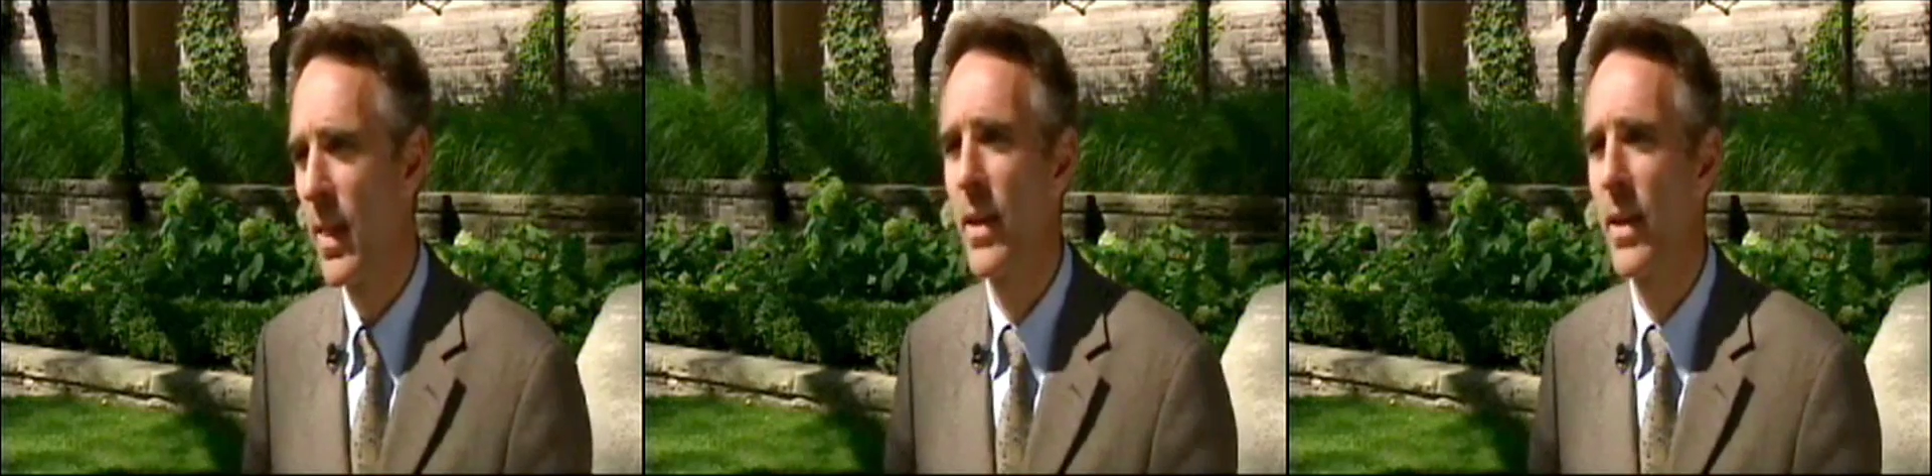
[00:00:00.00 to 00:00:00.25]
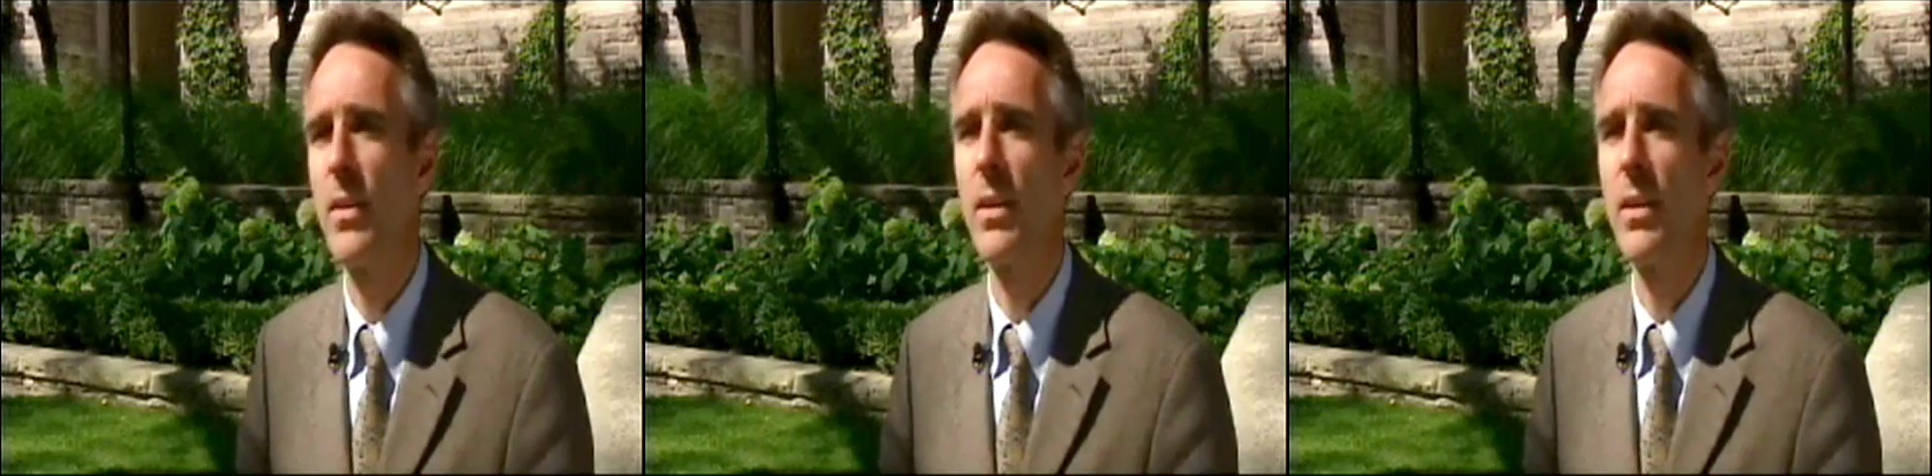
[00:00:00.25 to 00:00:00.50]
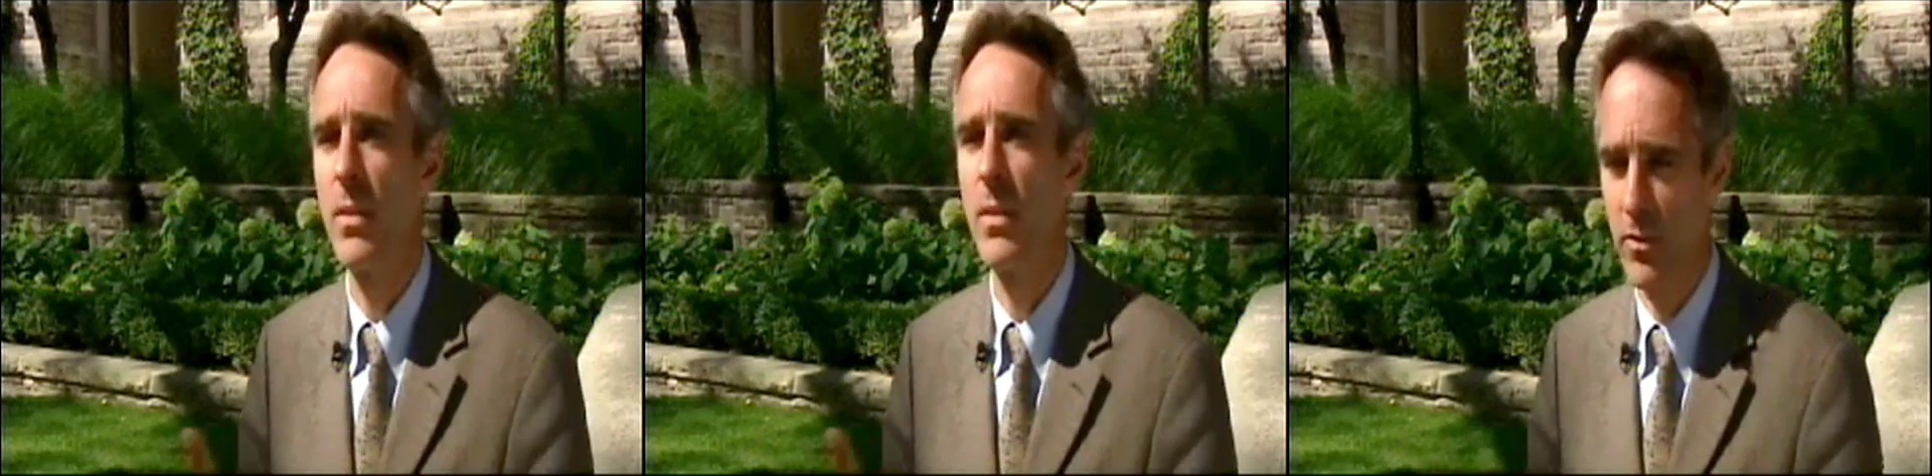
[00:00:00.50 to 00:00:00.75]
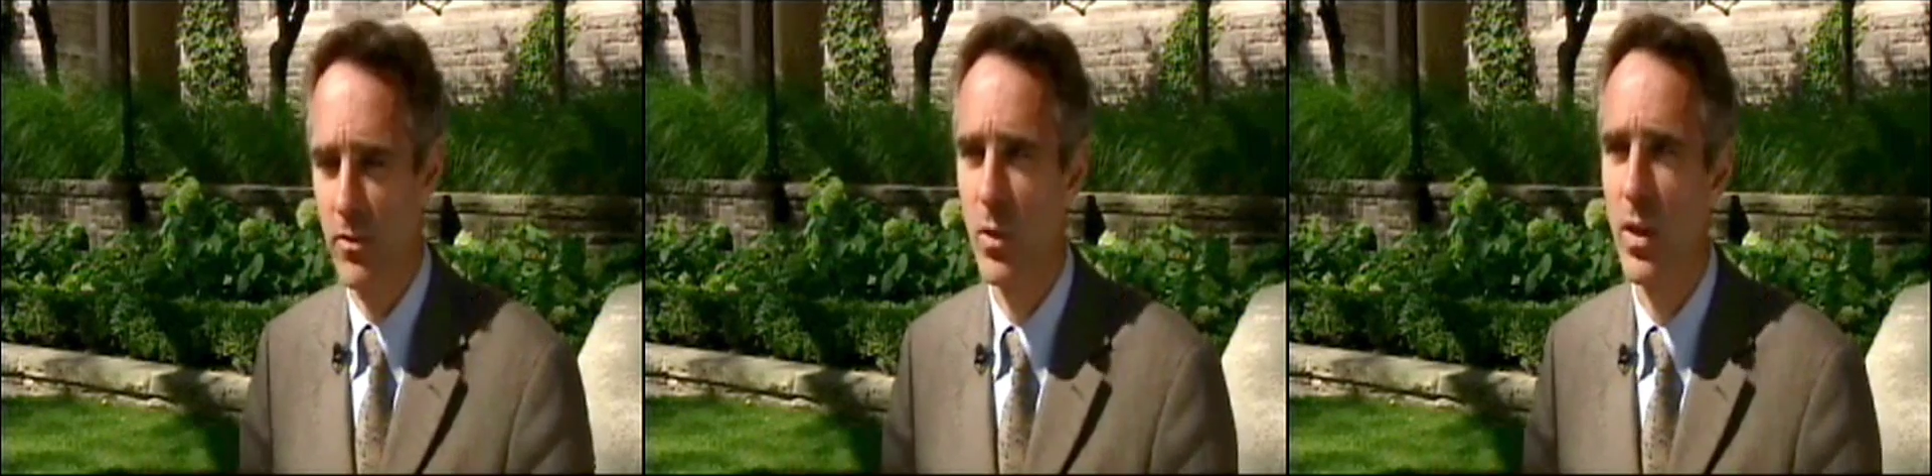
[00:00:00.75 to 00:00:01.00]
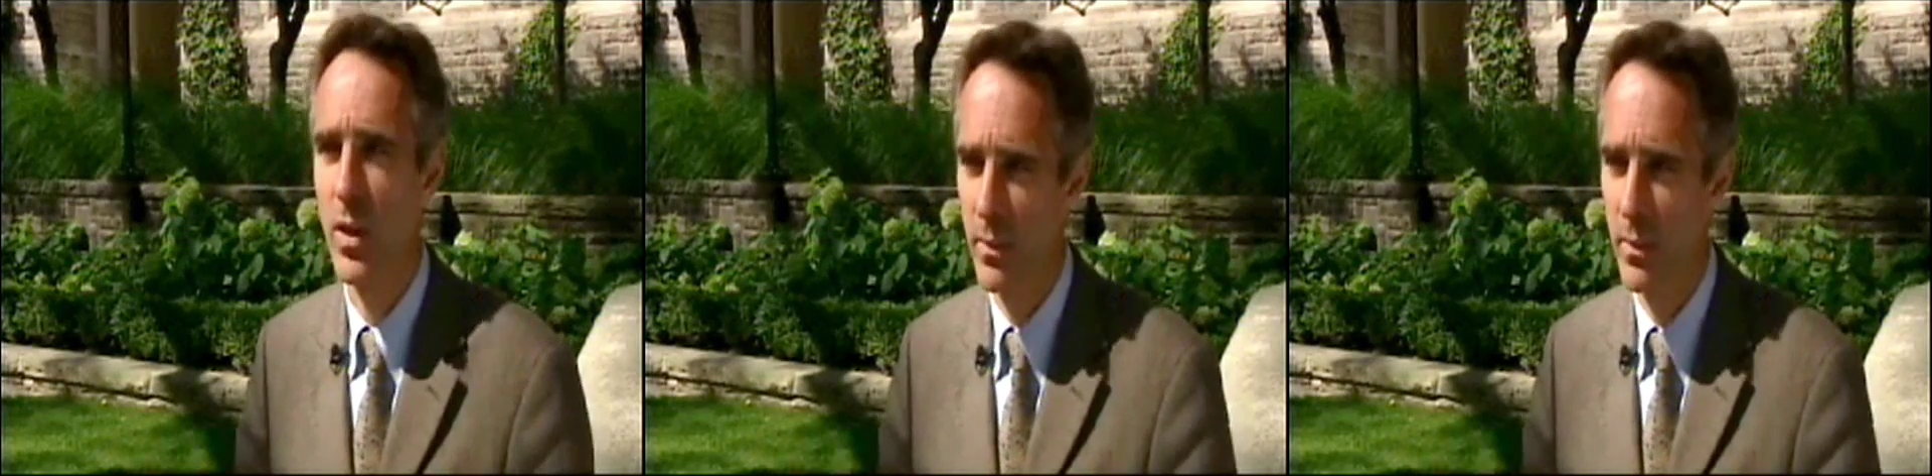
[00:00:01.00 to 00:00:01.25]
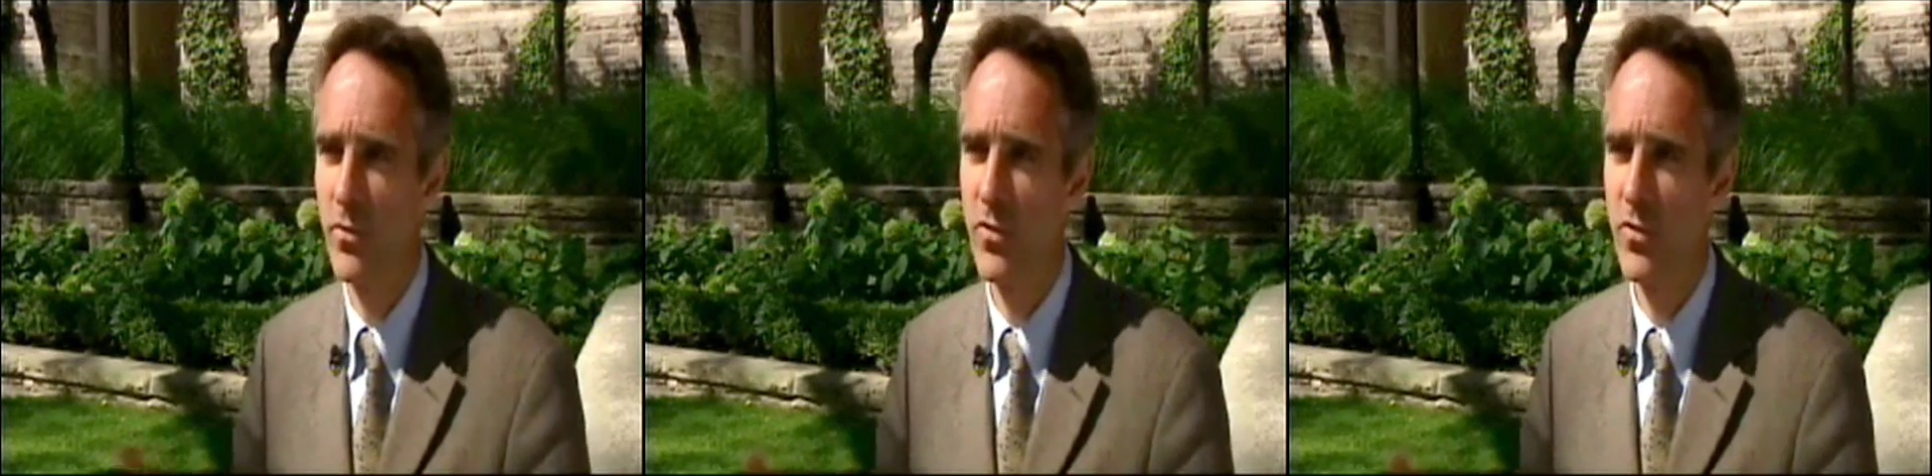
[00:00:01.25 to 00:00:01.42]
and they therefore help